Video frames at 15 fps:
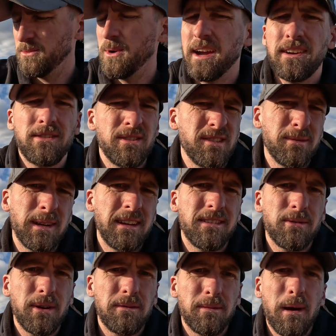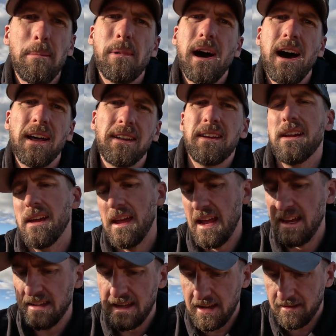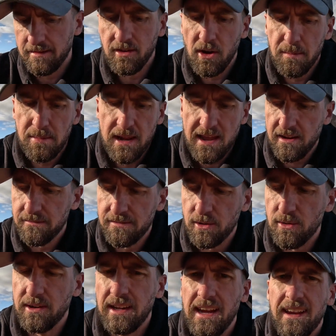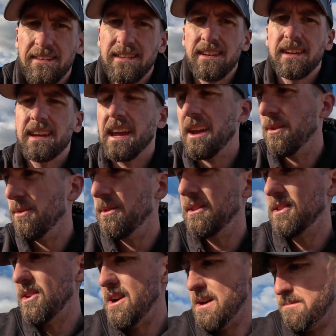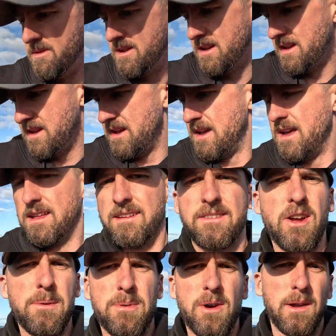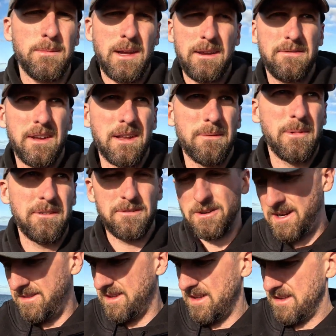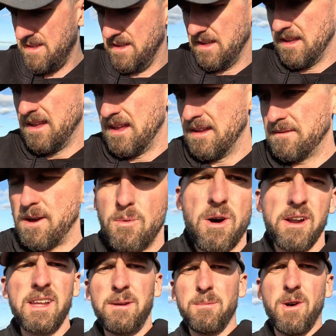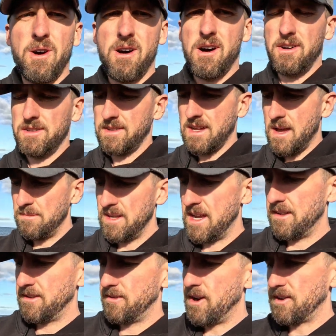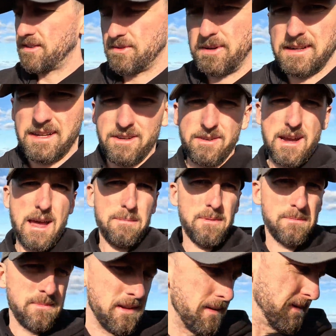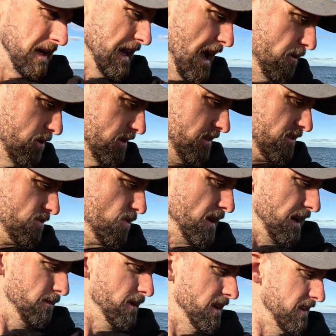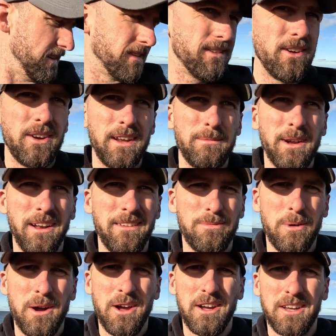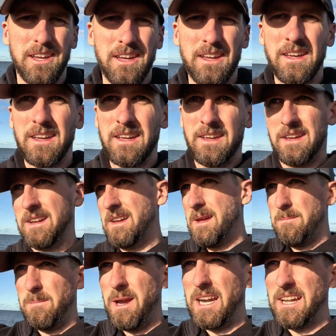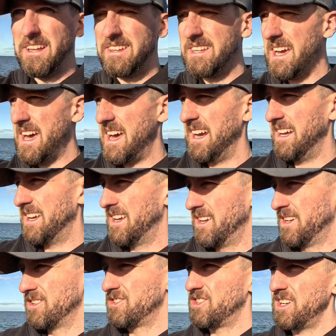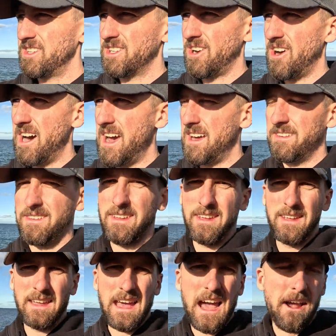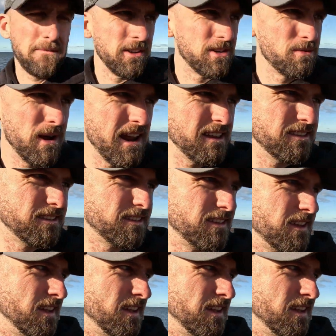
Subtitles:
way too many squid for my partner, and they're so plentiful and easy to get all the time. There's no point in me filling my freezer. If I want any more, I'll just come down the rocks, quickly grab them. I mean, that was 20 minutes, 30 minutes work. Middle of the day, shit tides, average winds.